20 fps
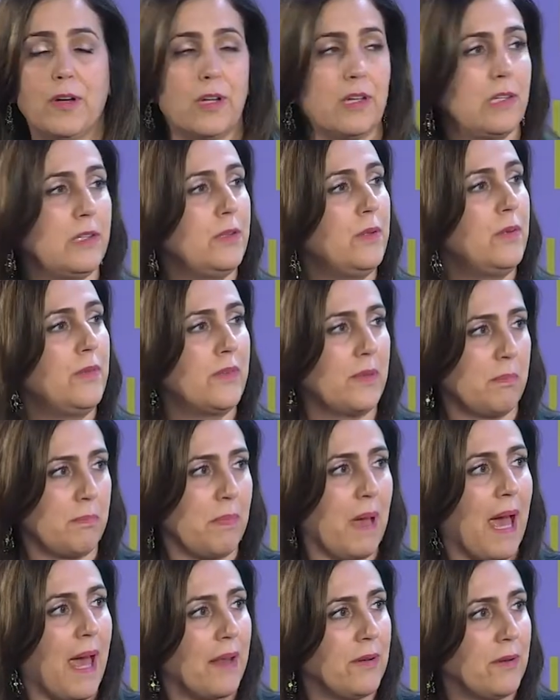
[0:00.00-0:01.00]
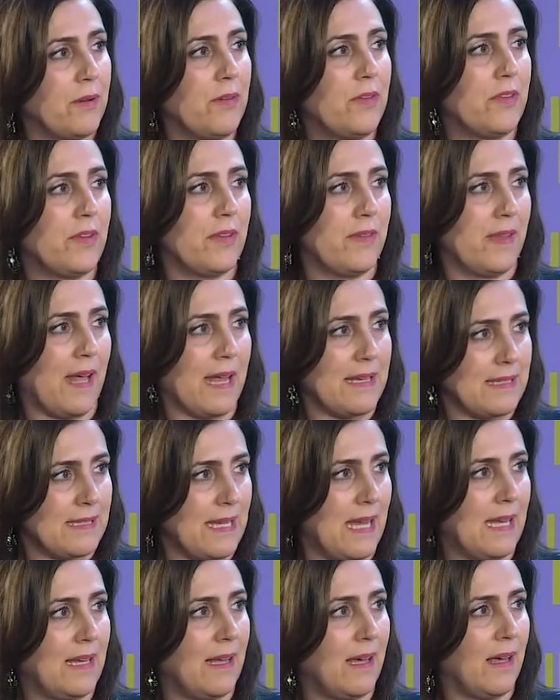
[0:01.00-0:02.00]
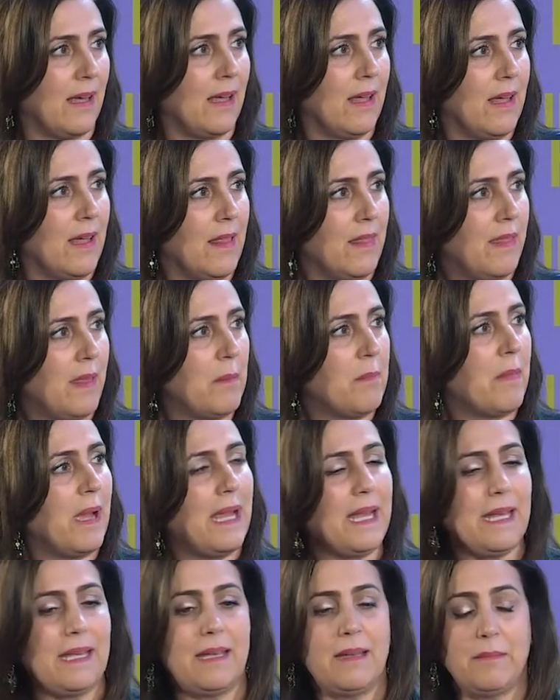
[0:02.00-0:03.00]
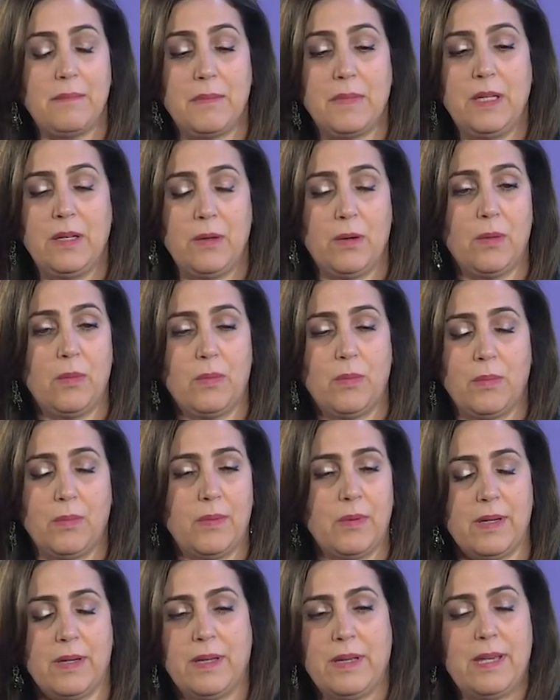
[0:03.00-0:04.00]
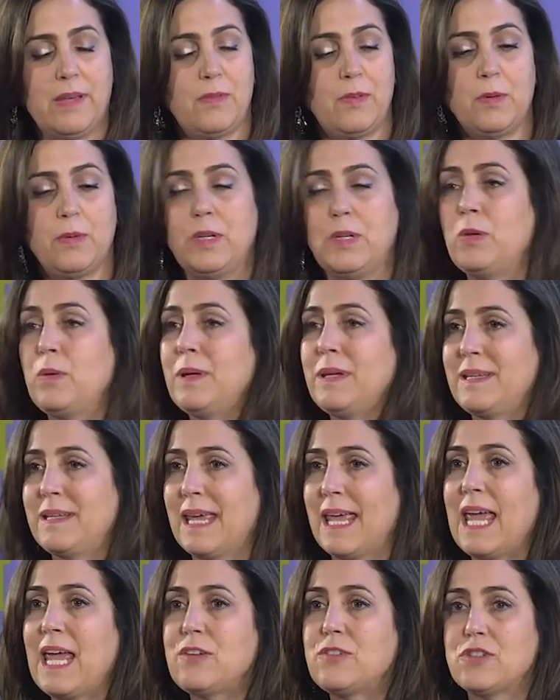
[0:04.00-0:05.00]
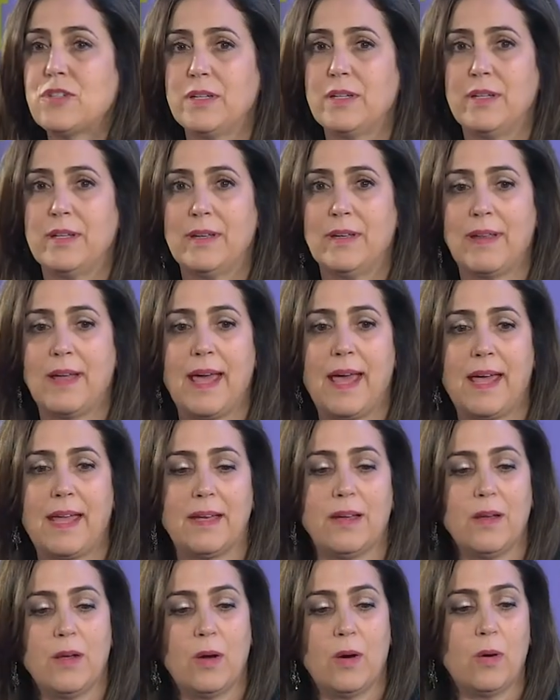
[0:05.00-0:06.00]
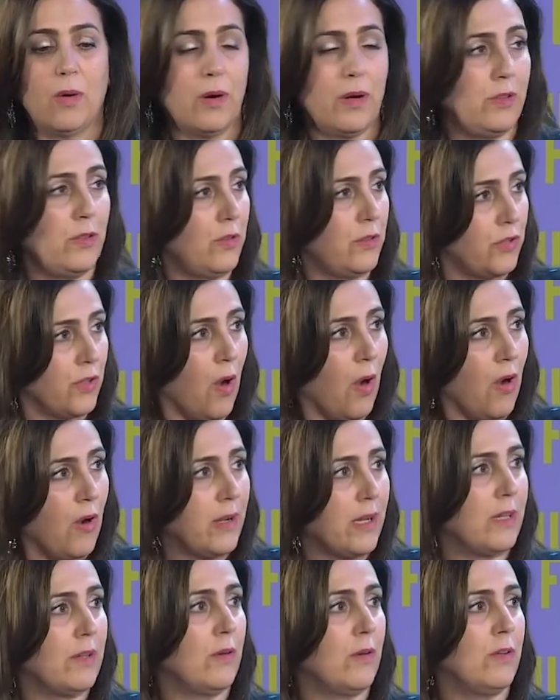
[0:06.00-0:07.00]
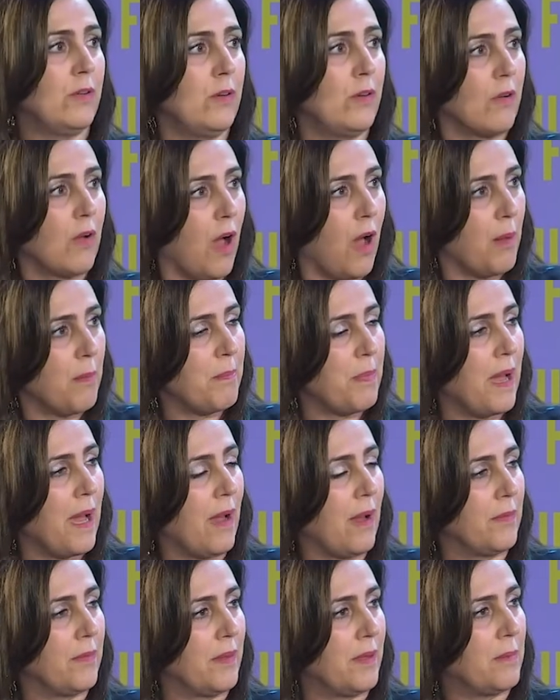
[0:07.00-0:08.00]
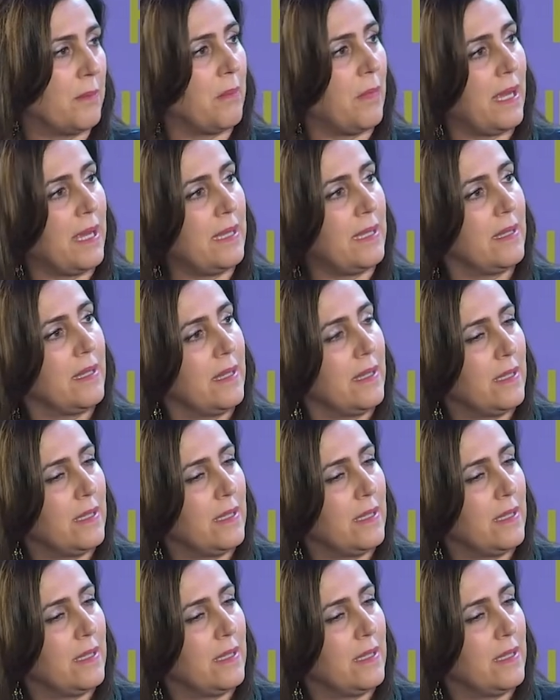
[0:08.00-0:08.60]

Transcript: clues and patterns in that data that might, you know, give you a new indication that, or a new target or a new compound that might,